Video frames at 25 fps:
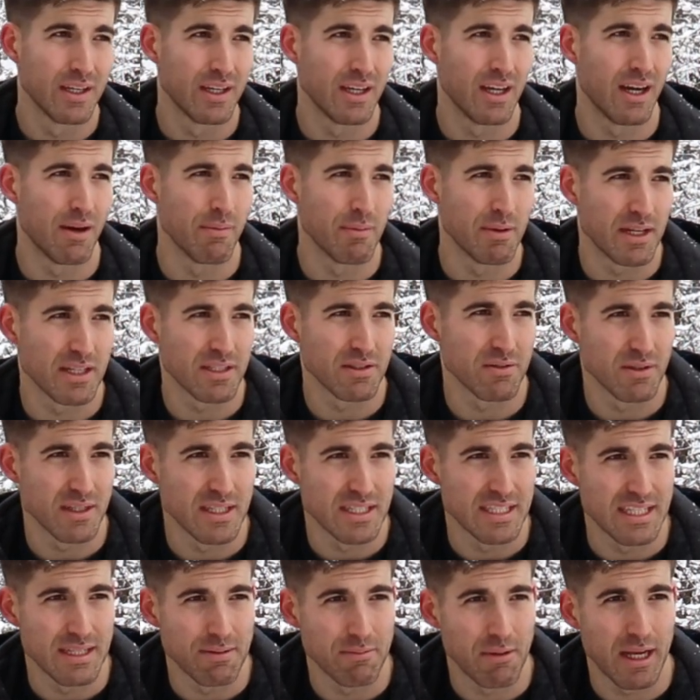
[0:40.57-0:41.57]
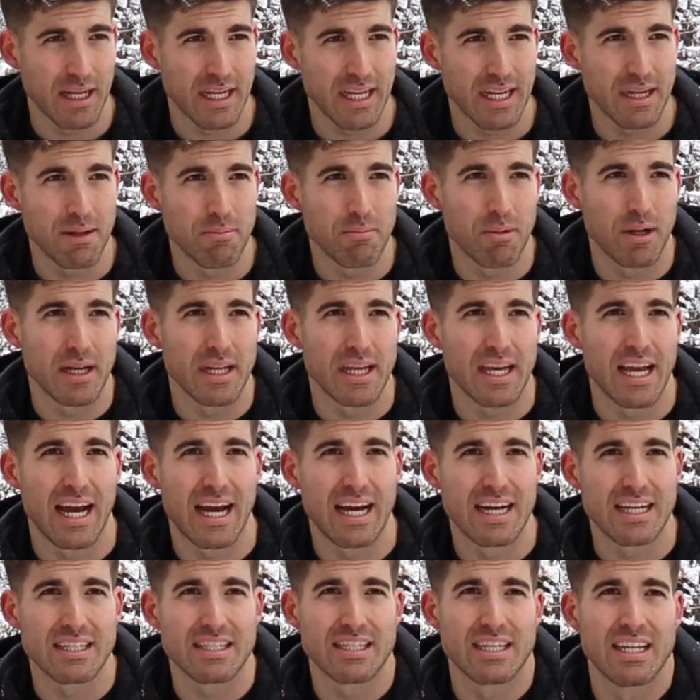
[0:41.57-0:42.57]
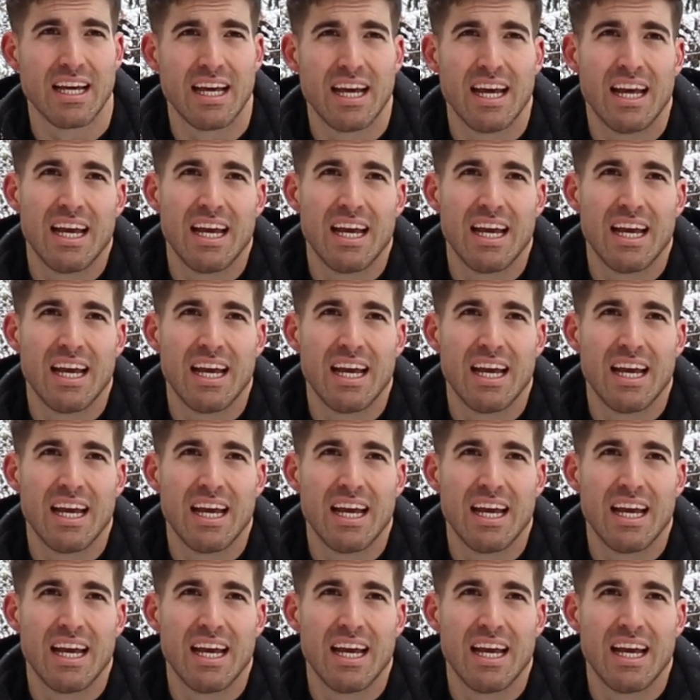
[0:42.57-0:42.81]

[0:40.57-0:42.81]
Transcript: It doesn't really seem like anybody has